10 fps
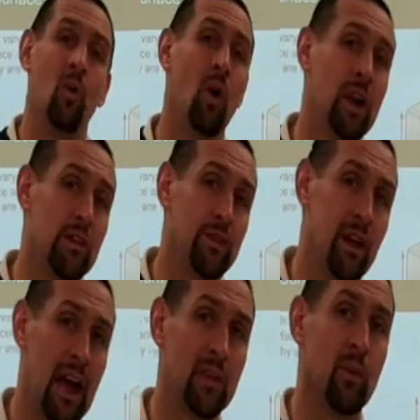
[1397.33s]
What if you
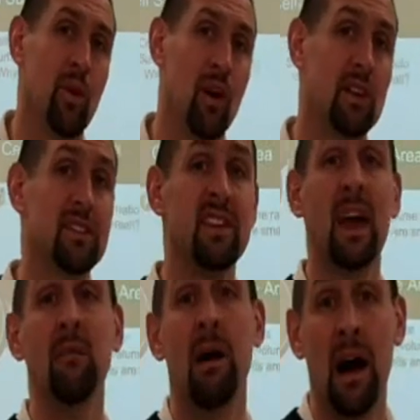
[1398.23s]
had to walk
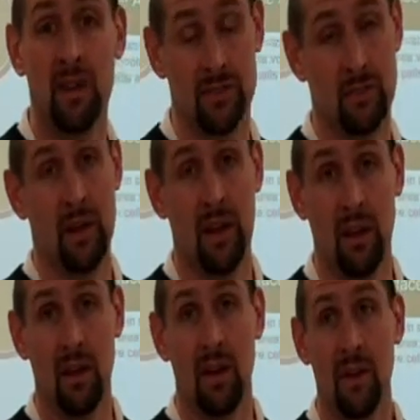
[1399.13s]
10 miles away?
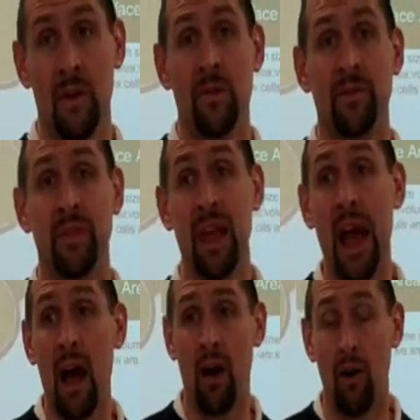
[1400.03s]

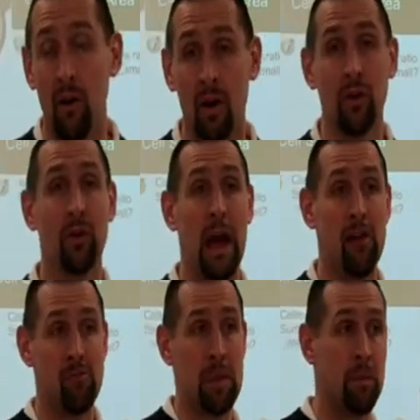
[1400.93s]
Now you
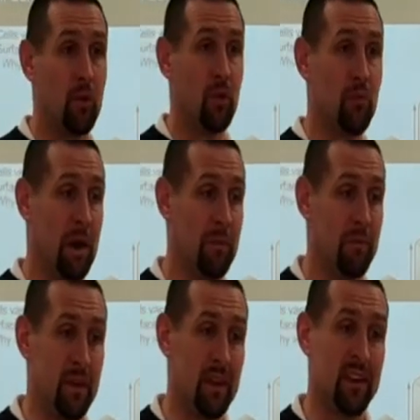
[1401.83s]
have people who might
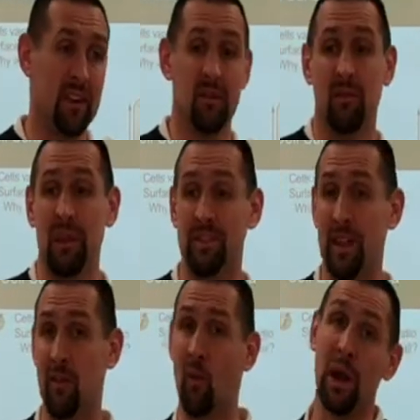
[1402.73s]
be,
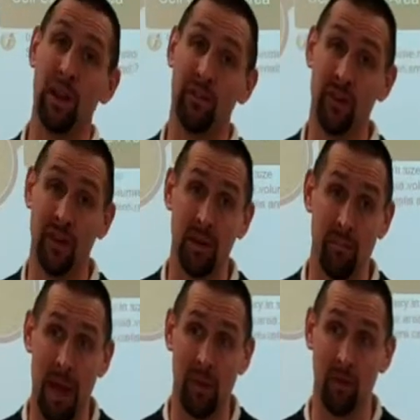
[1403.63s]
instead of waiting for you to get
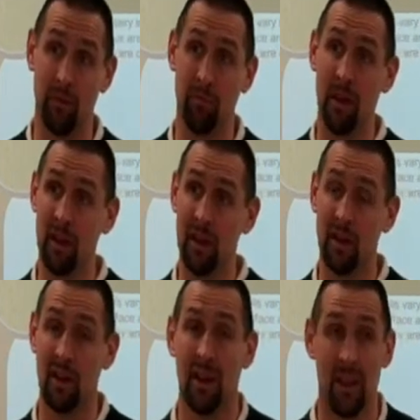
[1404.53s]
back with the
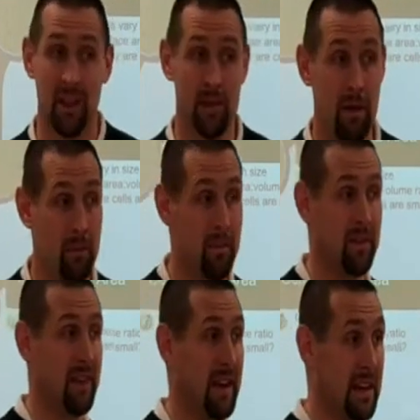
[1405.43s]
bucket, they might
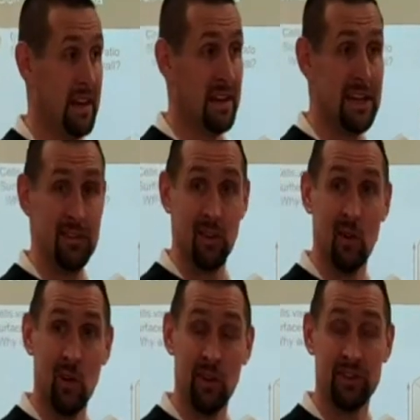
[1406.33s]
be taking a leak in the
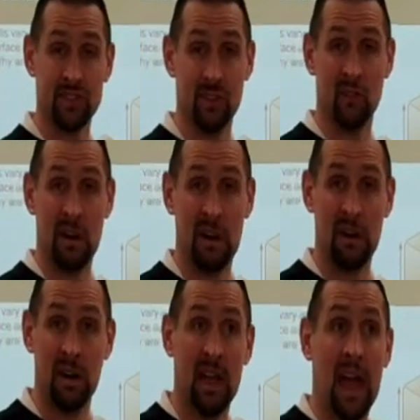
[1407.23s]
corner
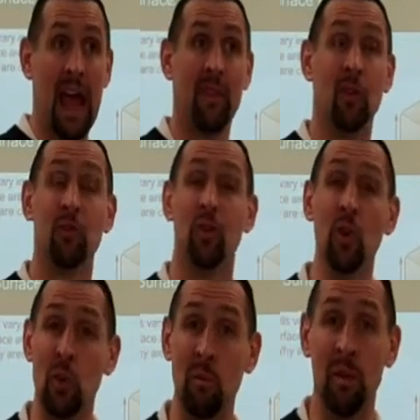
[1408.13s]
somewhere, and the
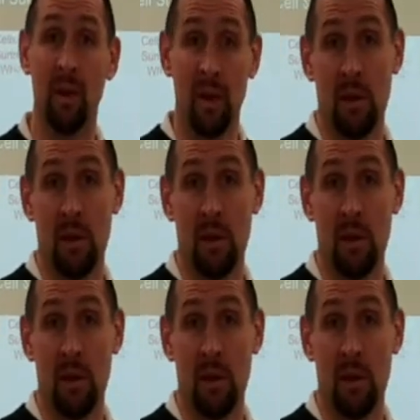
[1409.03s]
room